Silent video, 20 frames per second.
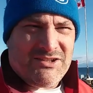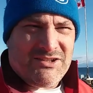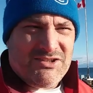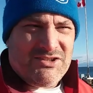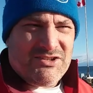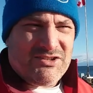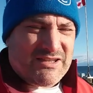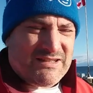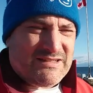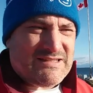
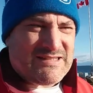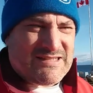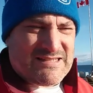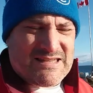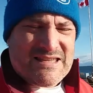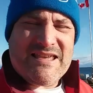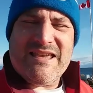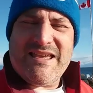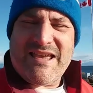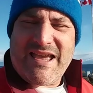you can
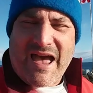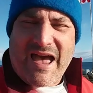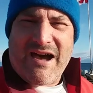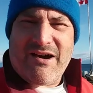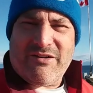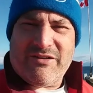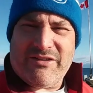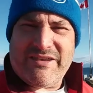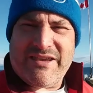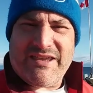see
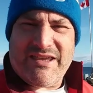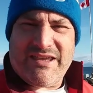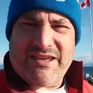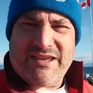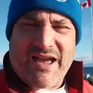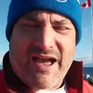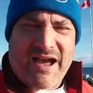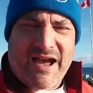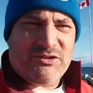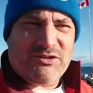how
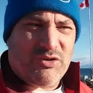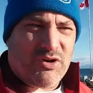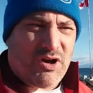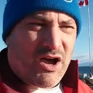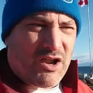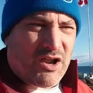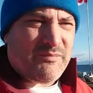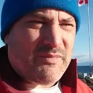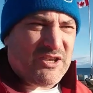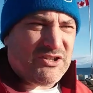the actual
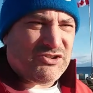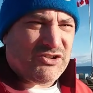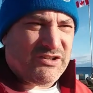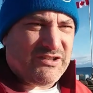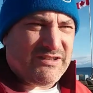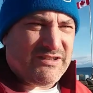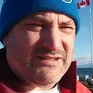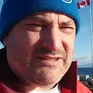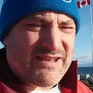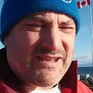
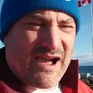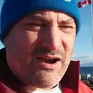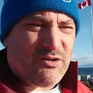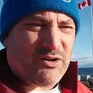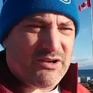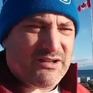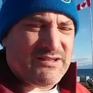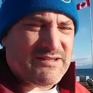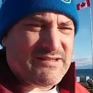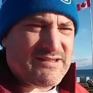automation of the
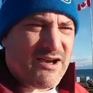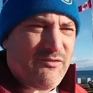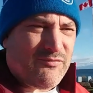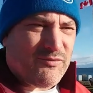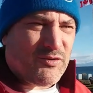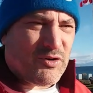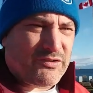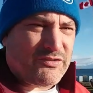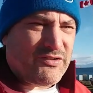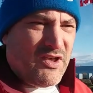tower
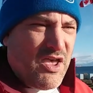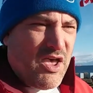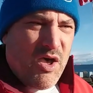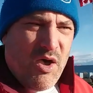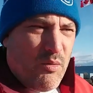itself works.